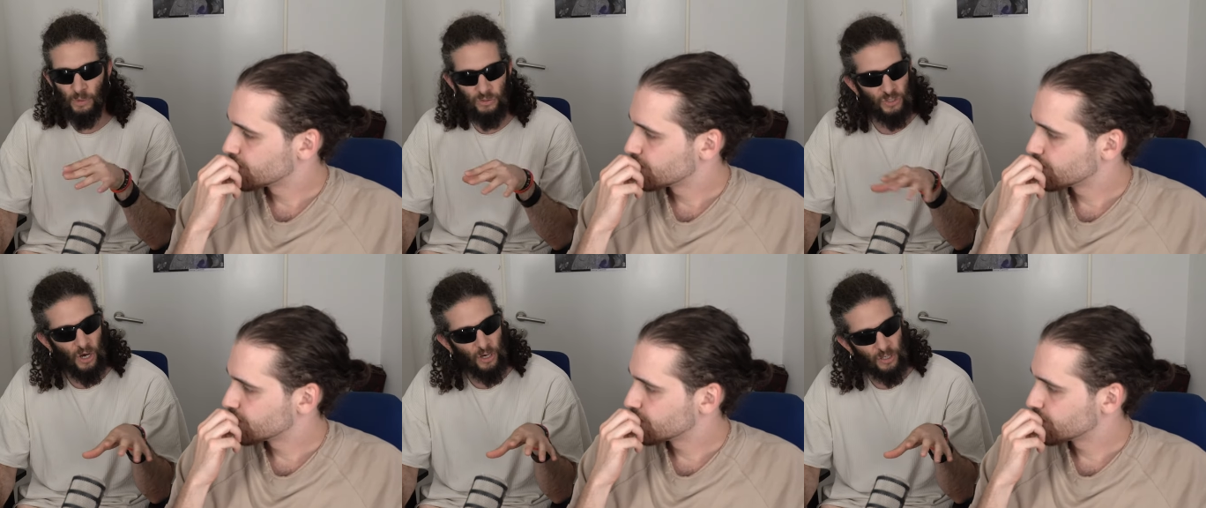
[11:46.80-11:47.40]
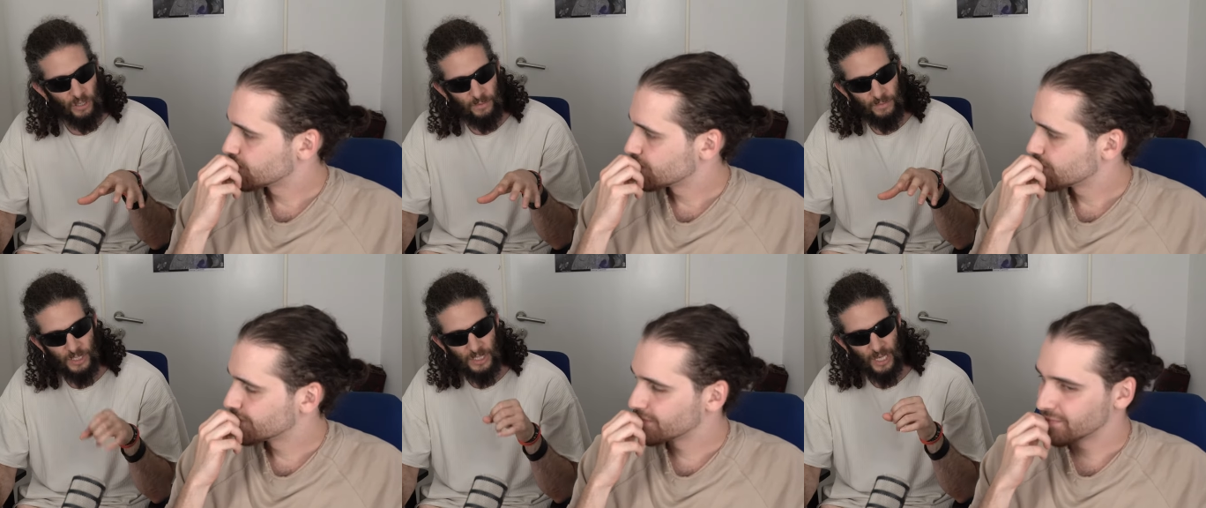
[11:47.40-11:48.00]
Speaker 1: talker. She's like,
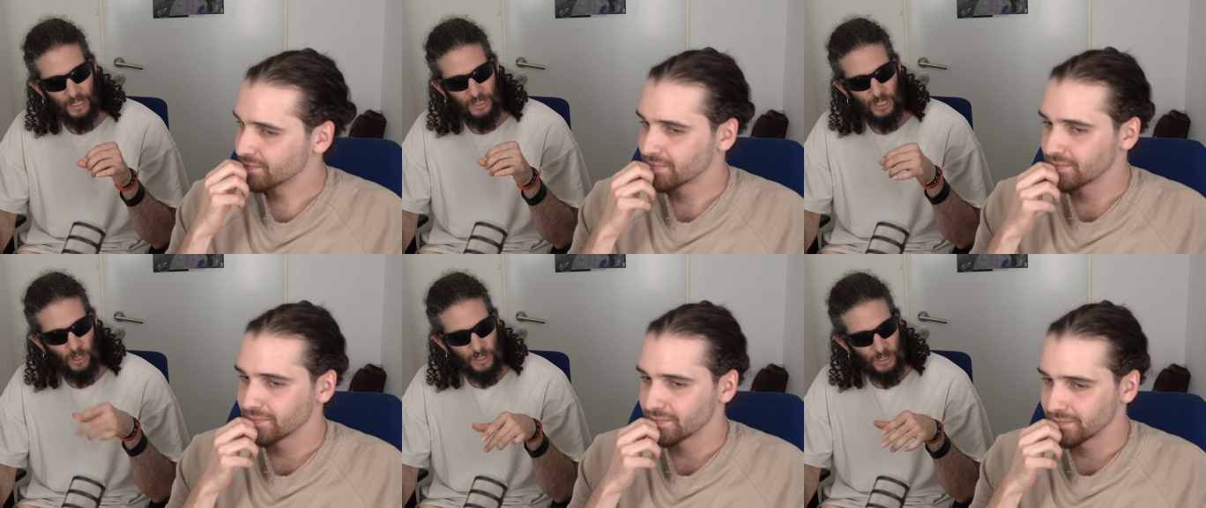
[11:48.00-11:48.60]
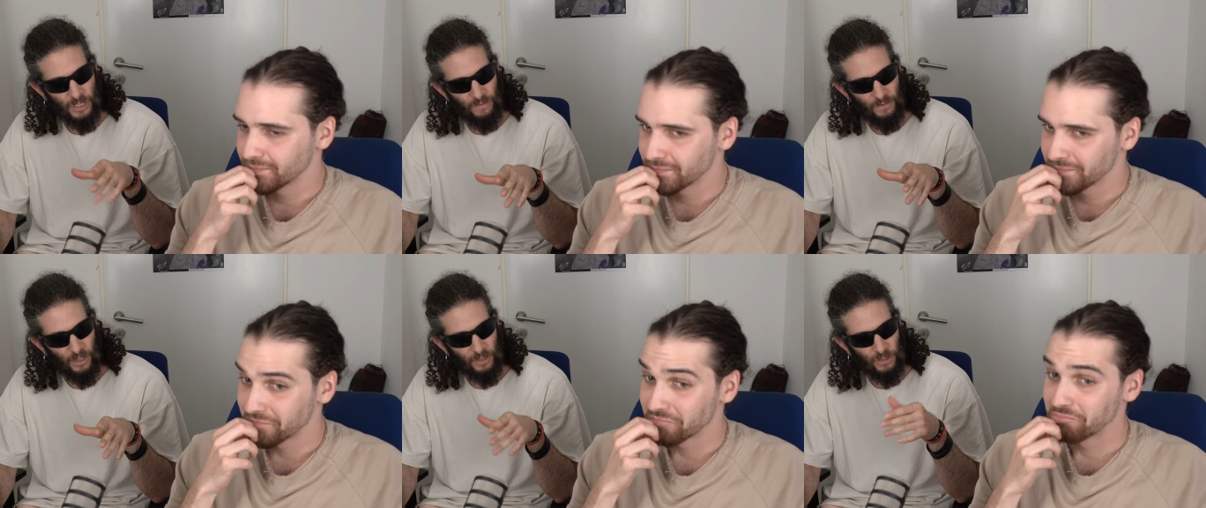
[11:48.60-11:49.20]
she calls herself a
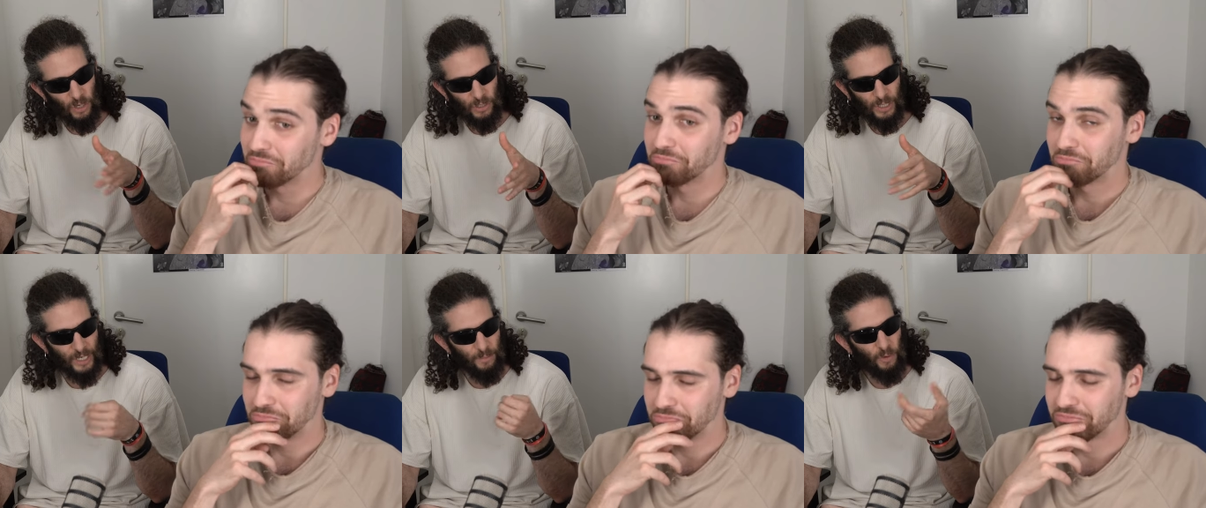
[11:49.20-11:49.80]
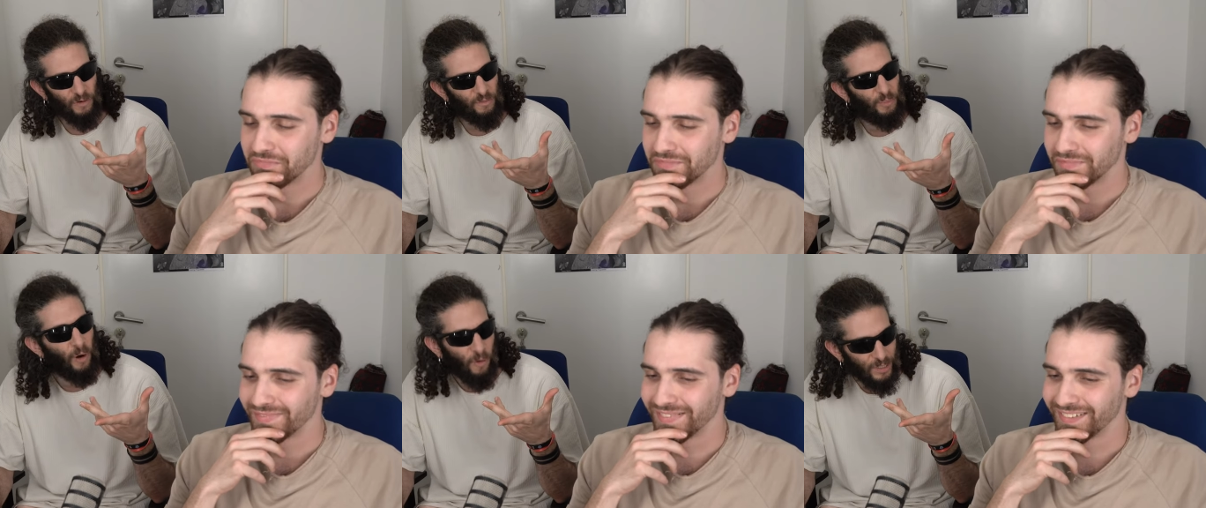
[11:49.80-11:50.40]
talker, like more of a poet,
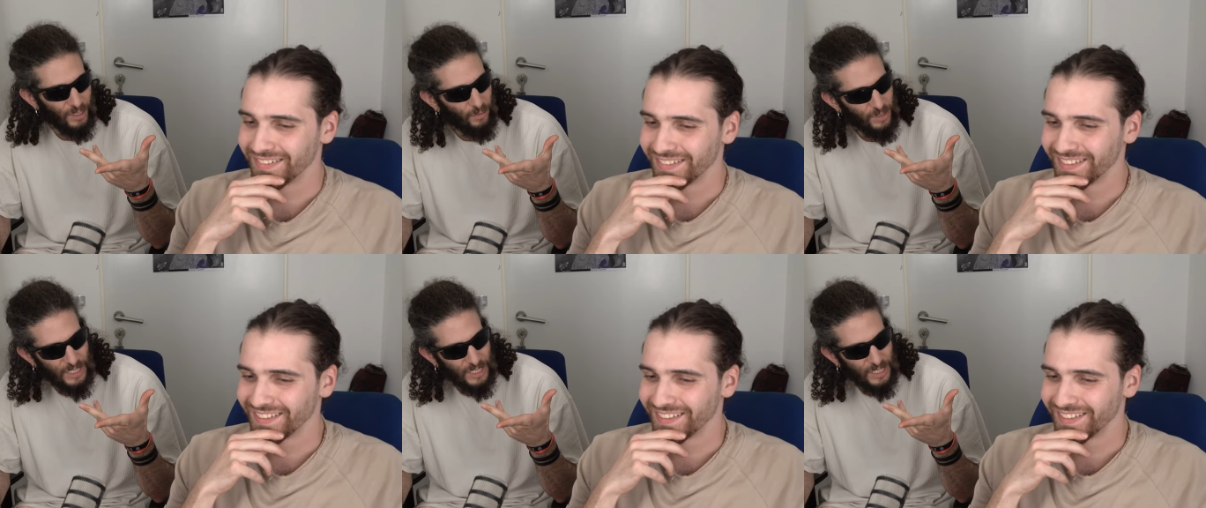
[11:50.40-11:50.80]
I would say.